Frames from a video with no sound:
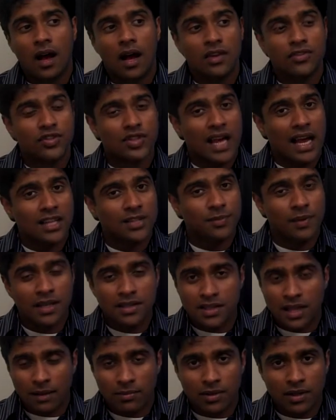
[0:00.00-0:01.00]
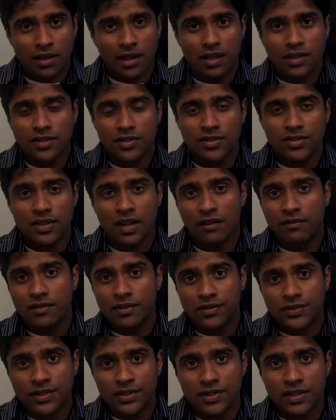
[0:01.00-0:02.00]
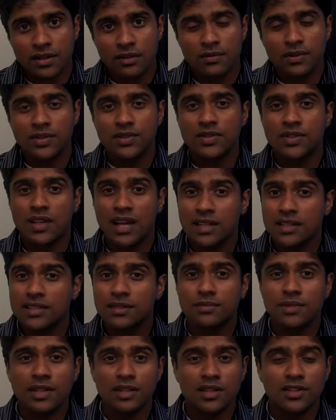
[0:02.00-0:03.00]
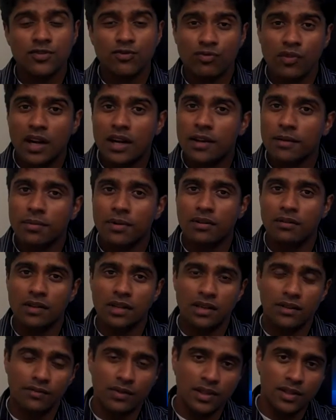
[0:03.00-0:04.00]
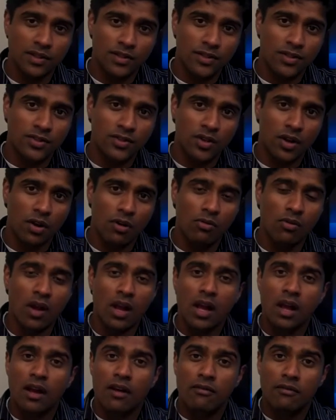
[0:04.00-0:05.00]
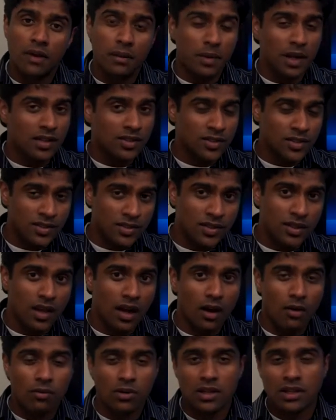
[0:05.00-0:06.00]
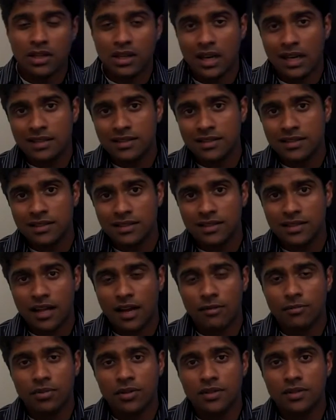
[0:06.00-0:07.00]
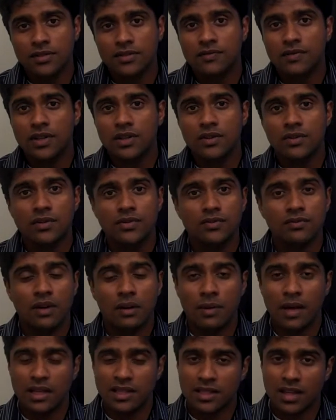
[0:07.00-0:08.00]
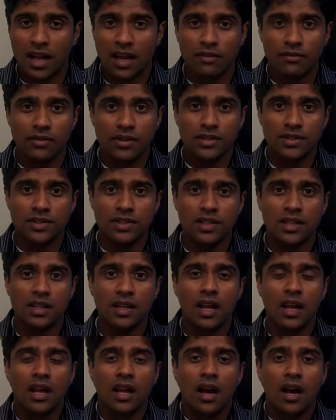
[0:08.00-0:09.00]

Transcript: SaaS-based applications, software as a service, so that's something that's very prevalent within Cisco. WebEx is one of the classic examples. We use WebEx conferencing